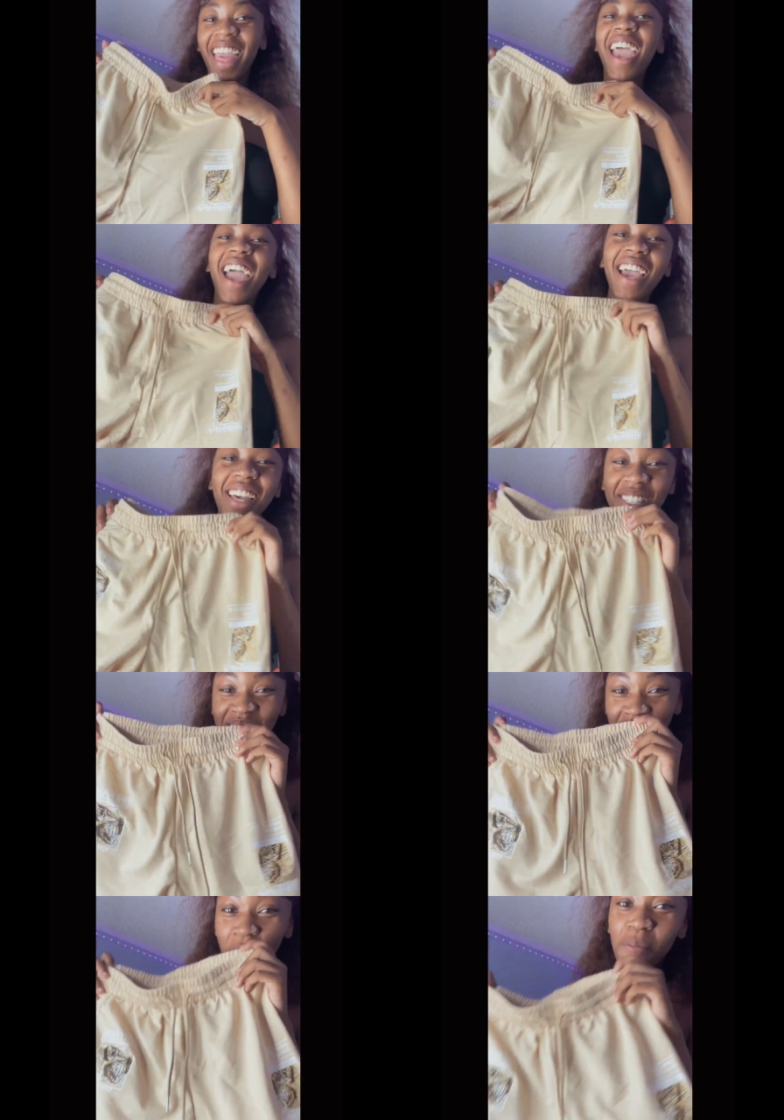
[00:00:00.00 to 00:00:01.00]
it's
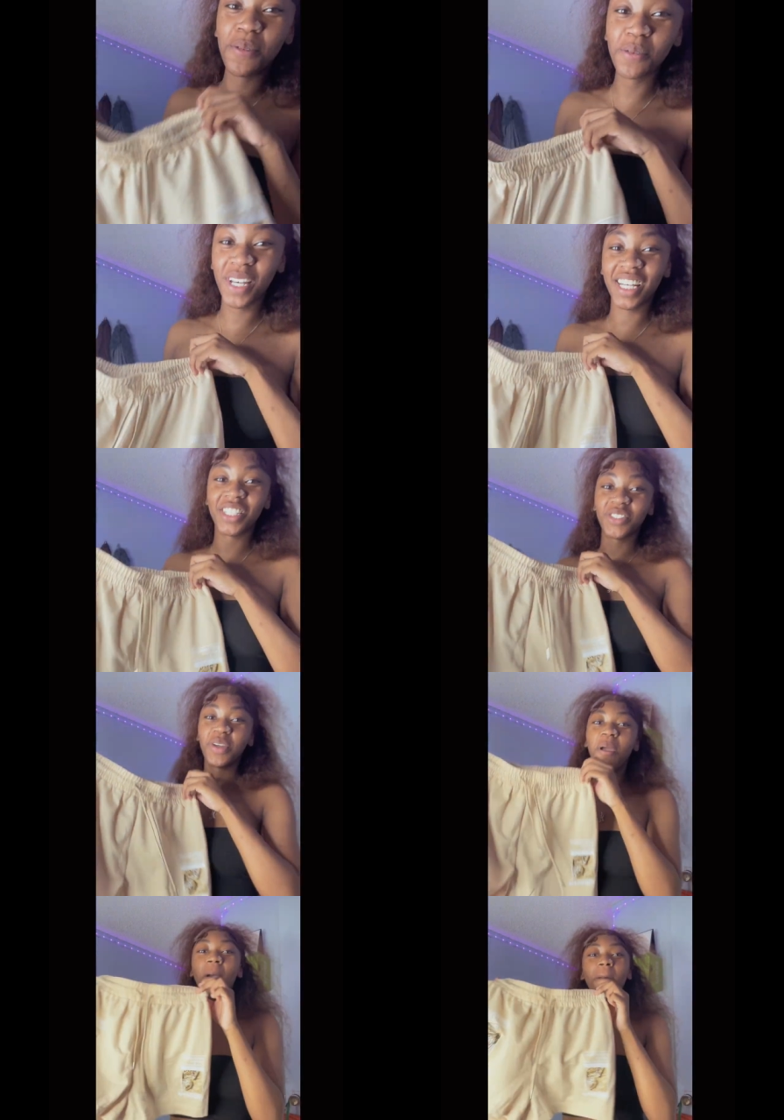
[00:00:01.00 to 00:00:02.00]
i am too country,
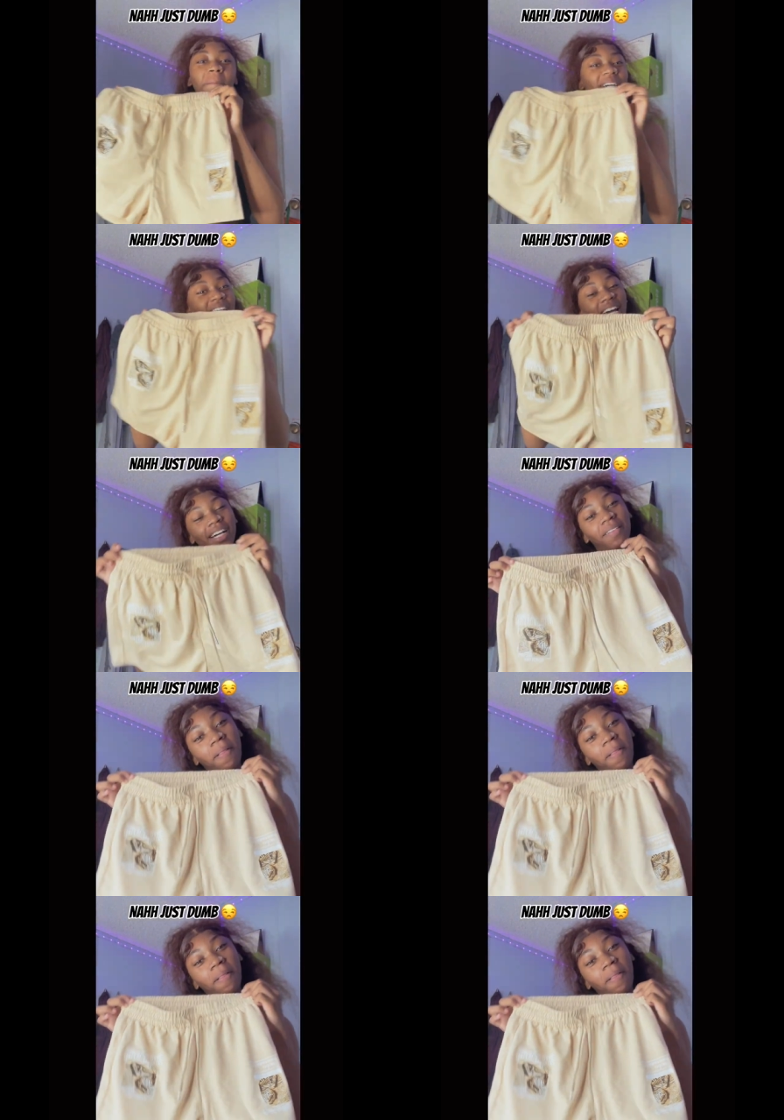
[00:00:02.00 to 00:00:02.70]
but yeah,